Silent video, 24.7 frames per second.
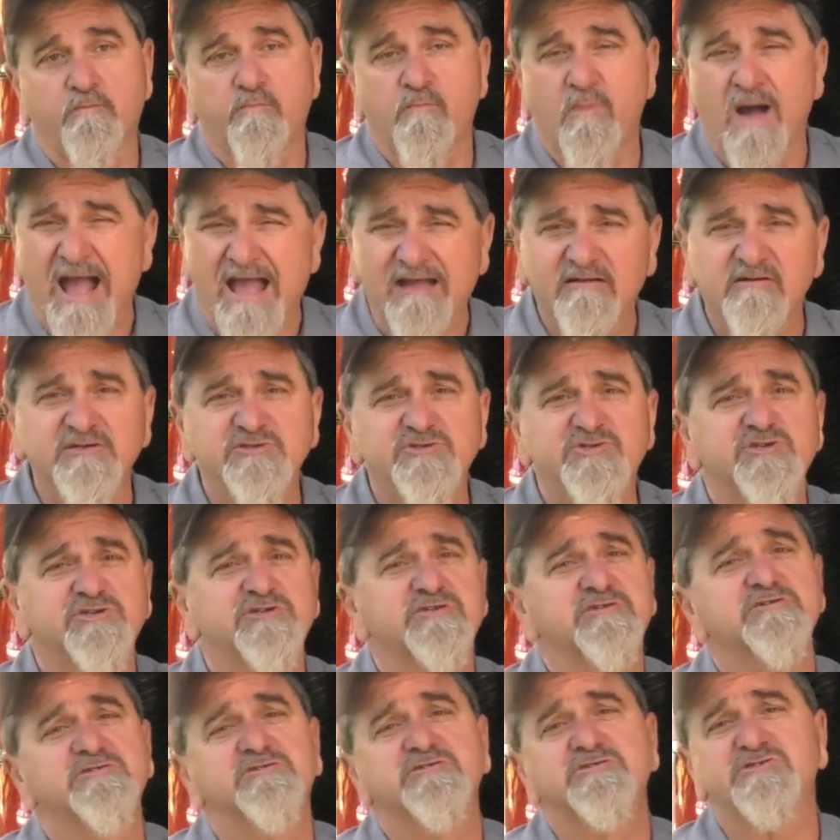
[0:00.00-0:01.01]

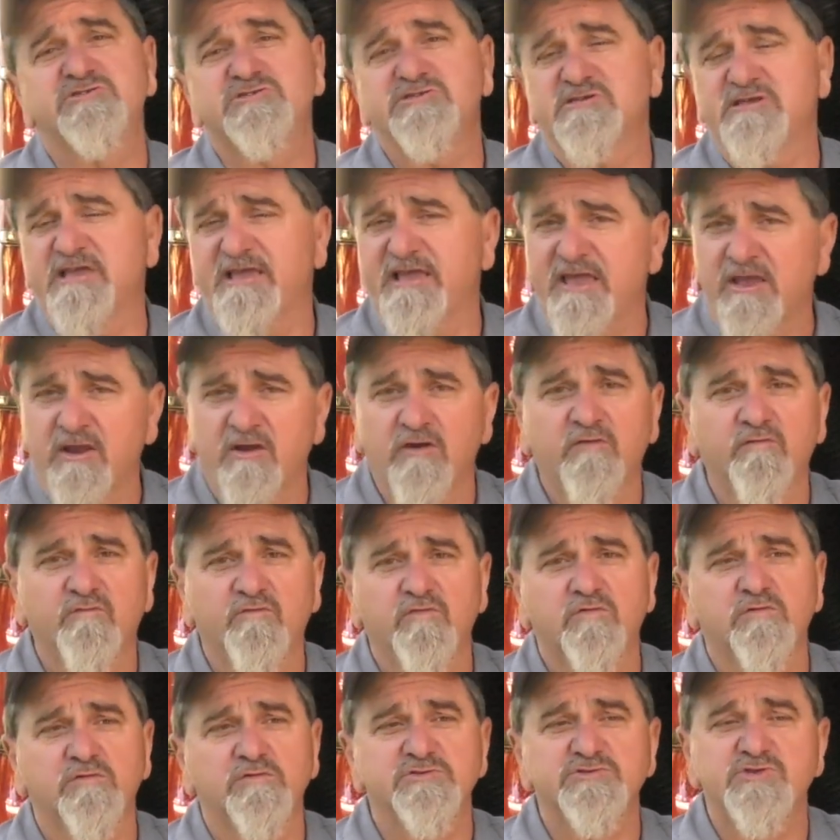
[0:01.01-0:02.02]
mileages,
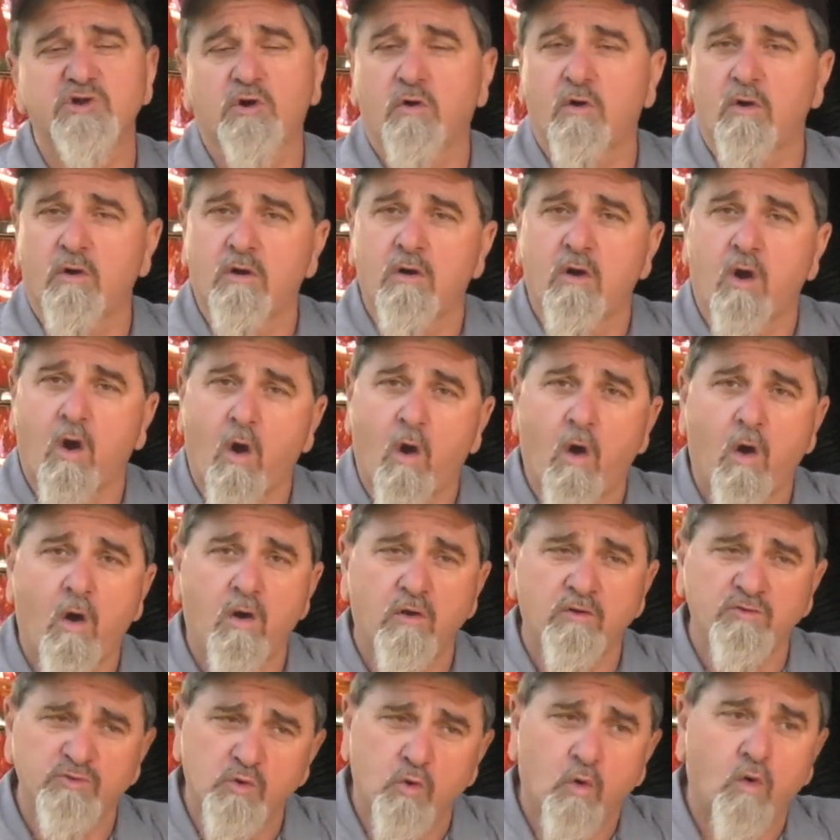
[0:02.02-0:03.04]
intervals are
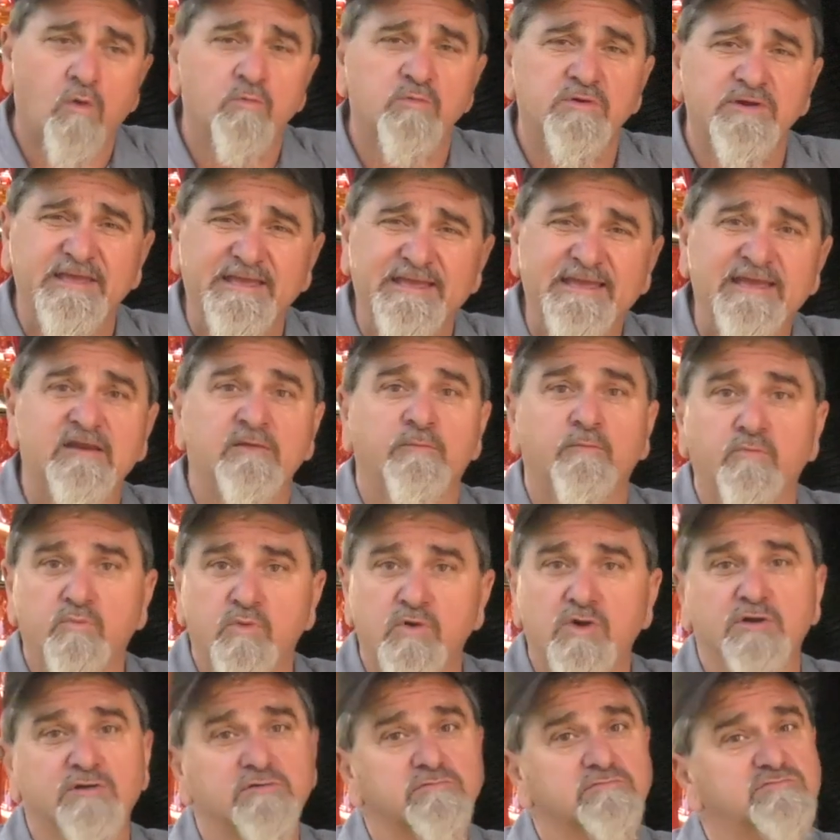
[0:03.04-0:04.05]
all normally in a
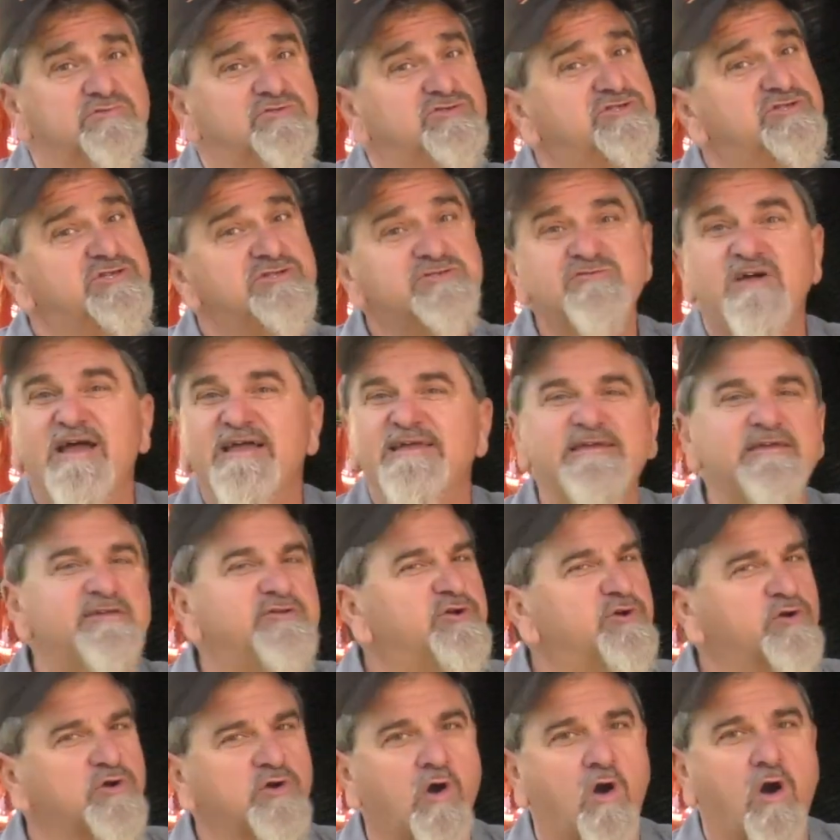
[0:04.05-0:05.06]
book, just like in
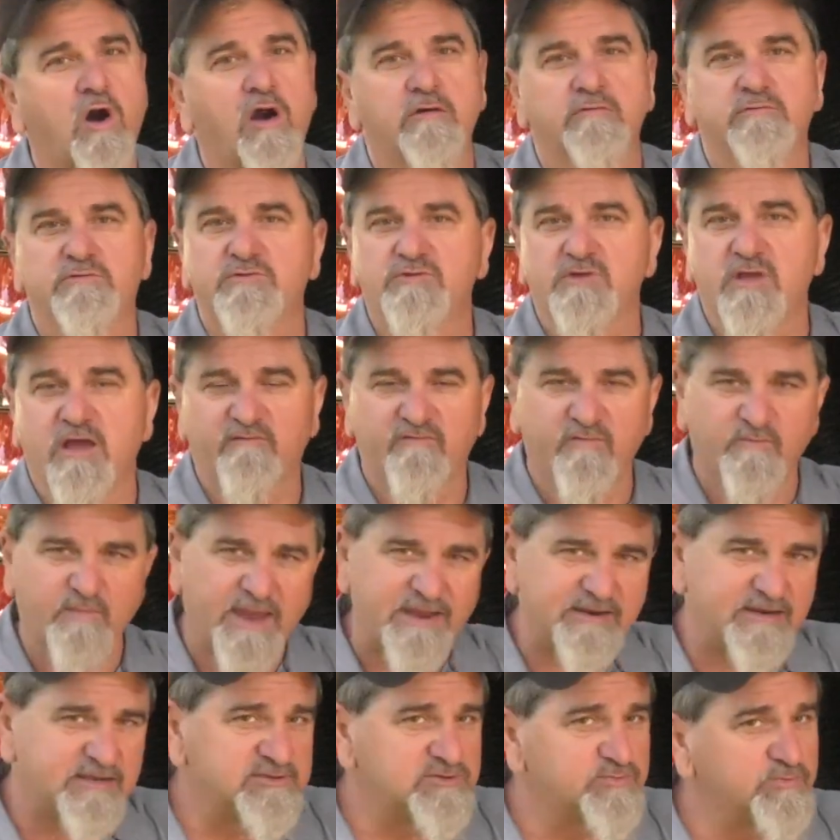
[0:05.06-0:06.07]
your car. You have a
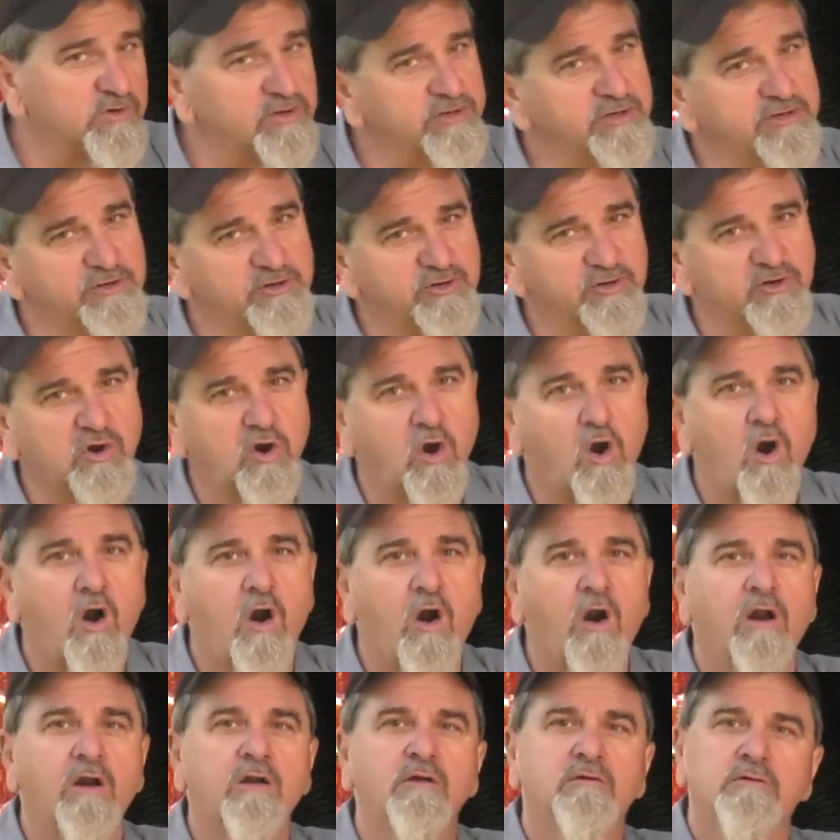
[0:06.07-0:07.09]
maintenance book in your
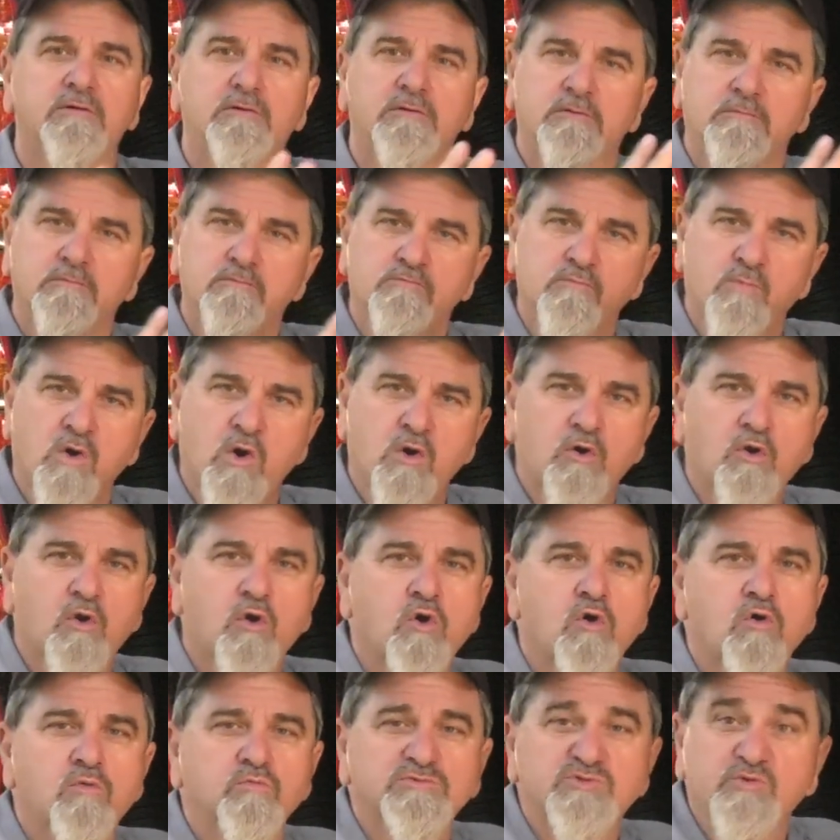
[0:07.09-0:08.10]
car.
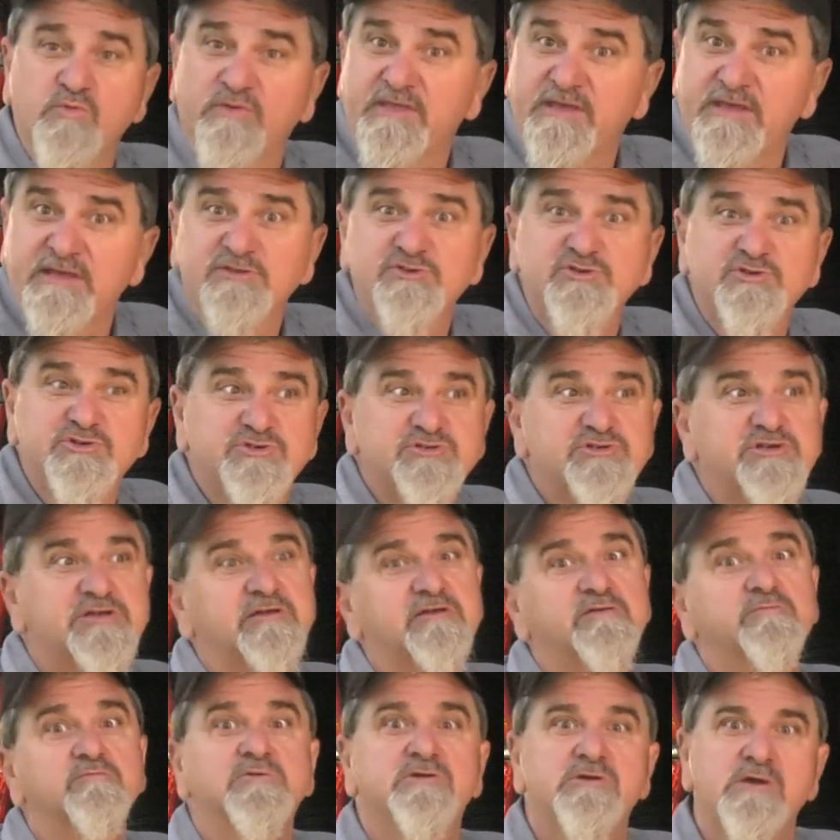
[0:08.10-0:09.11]
Motorhomes with engines in
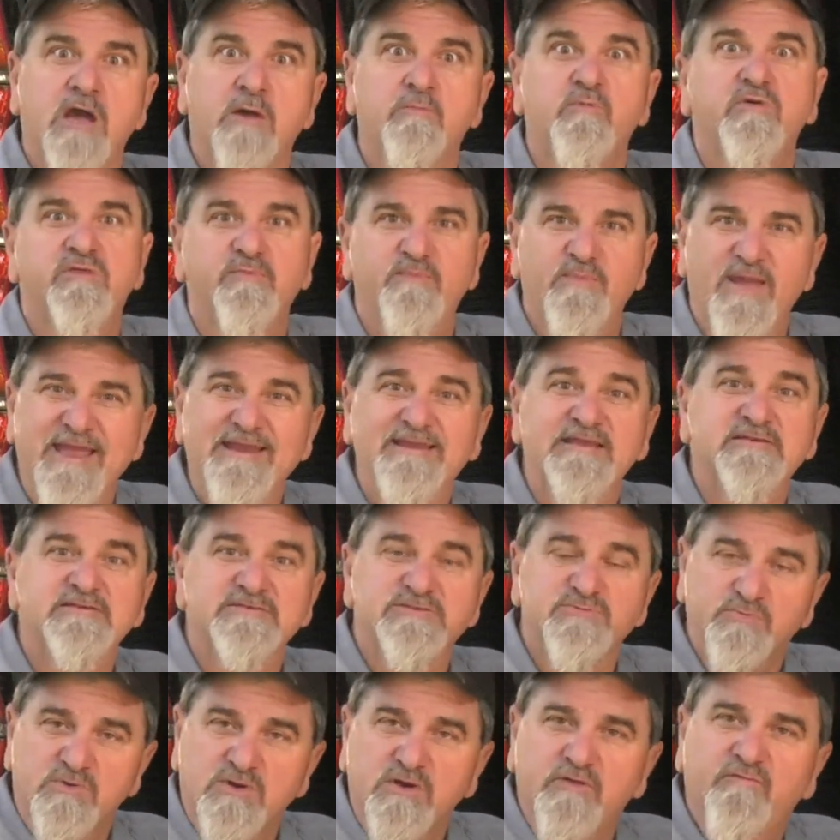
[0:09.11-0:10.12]
them come with a
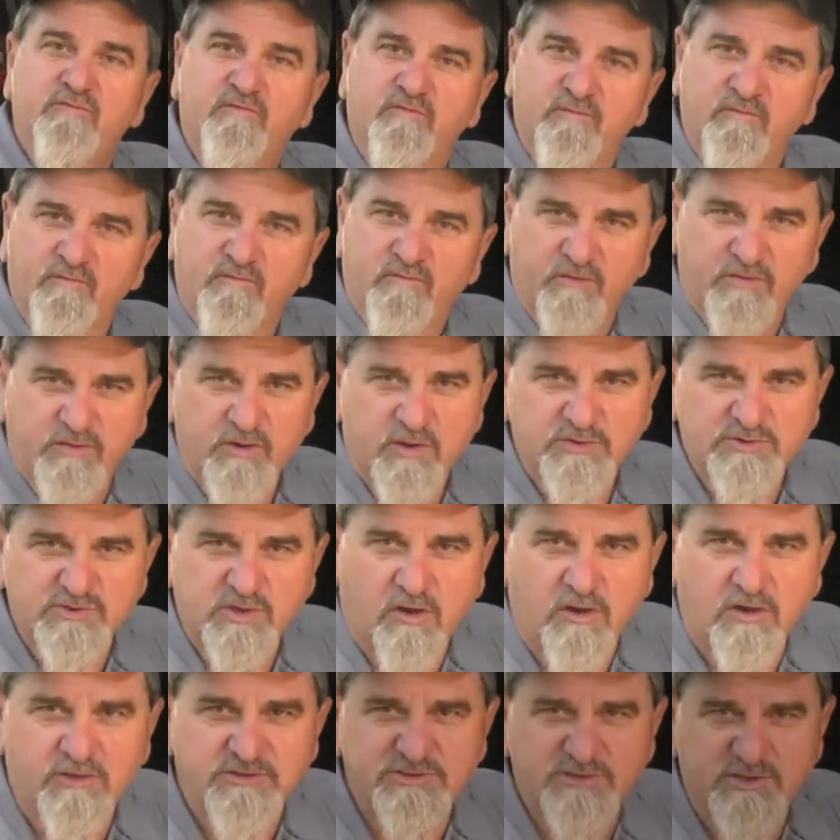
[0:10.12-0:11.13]
maintenance book for those
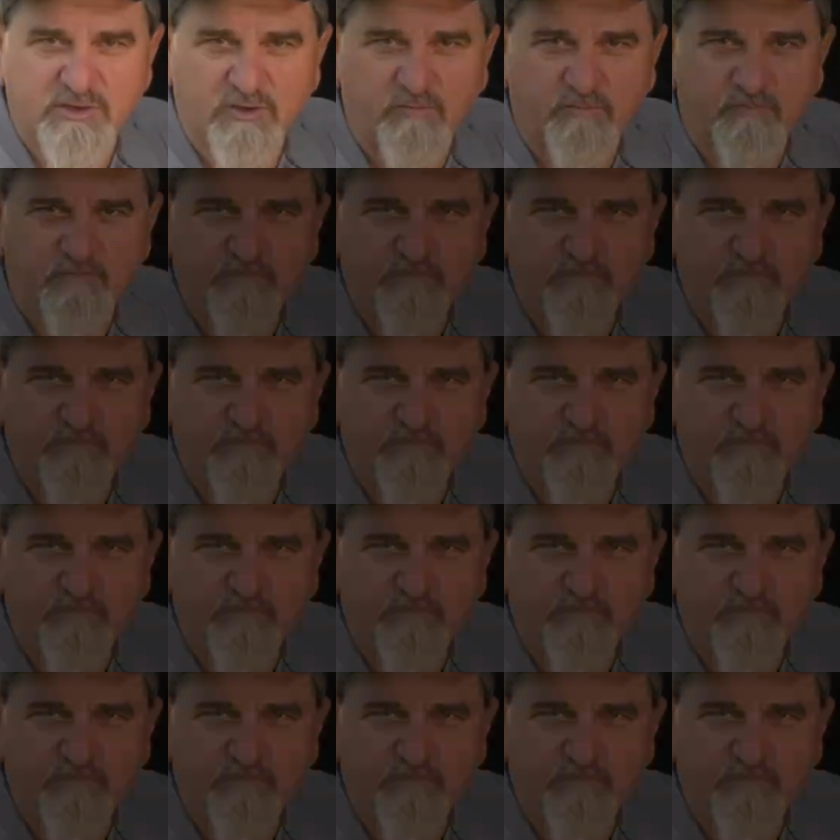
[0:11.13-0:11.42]
also.